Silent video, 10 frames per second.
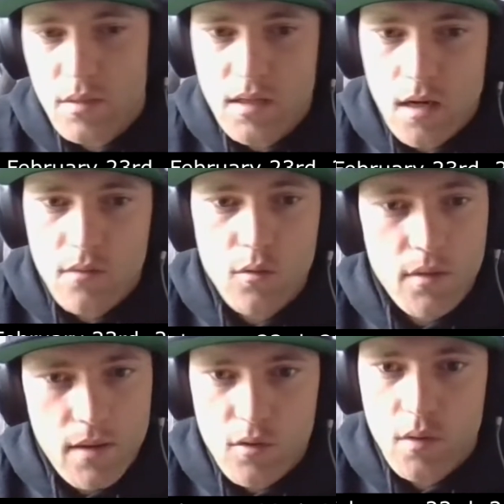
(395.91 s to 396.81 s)
be careful
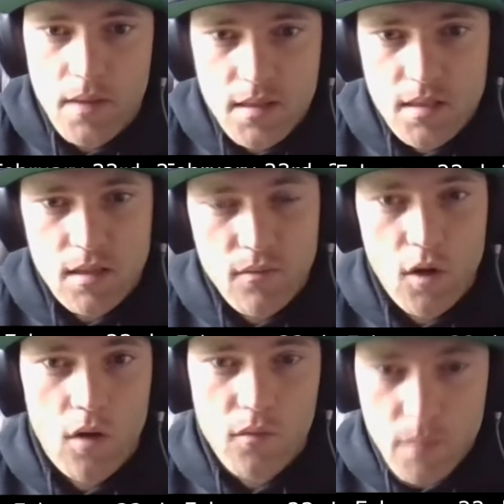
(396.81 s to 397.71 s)
with everyone that's
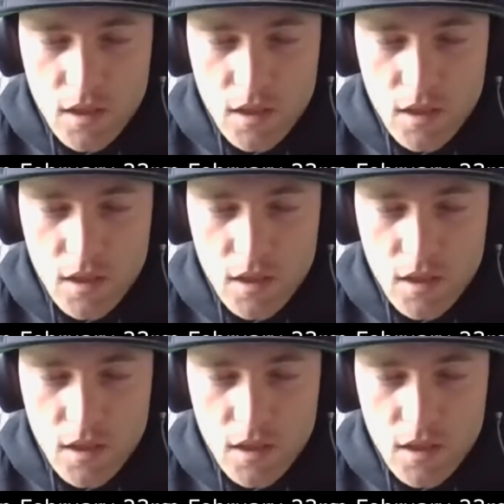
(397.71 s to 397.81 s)
involved,